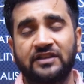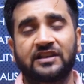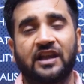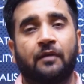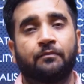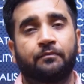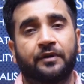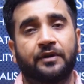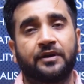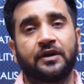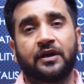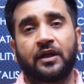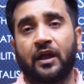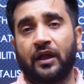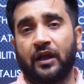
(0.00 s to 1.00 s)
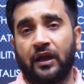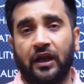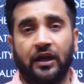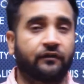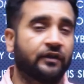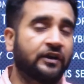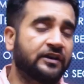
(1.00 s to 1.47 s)
hampered,
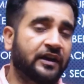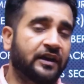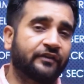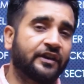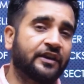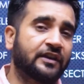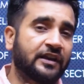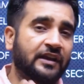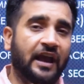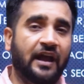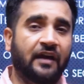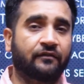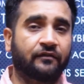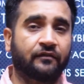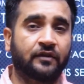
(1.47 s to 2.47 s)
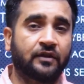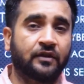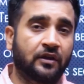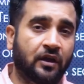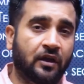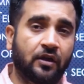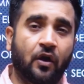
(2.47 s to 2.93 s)
it will definitely have
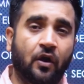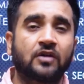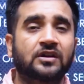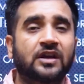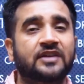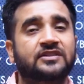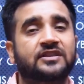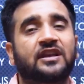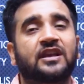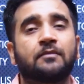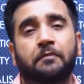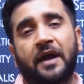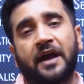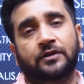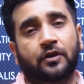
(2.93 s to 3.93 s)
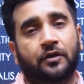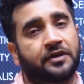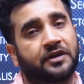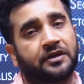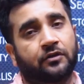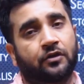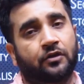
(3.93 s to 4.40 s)
a long lasting impact on our
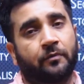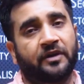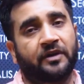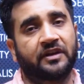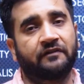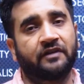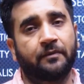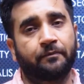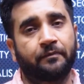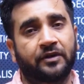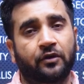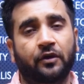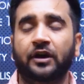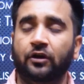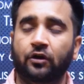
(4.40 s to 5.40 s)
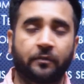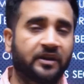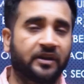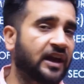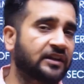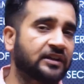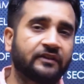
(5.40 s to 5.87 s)
economic development or economic
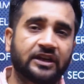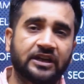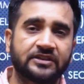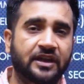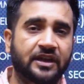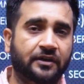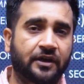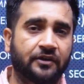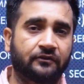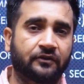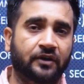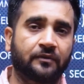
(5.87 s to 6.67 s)
activities in our country.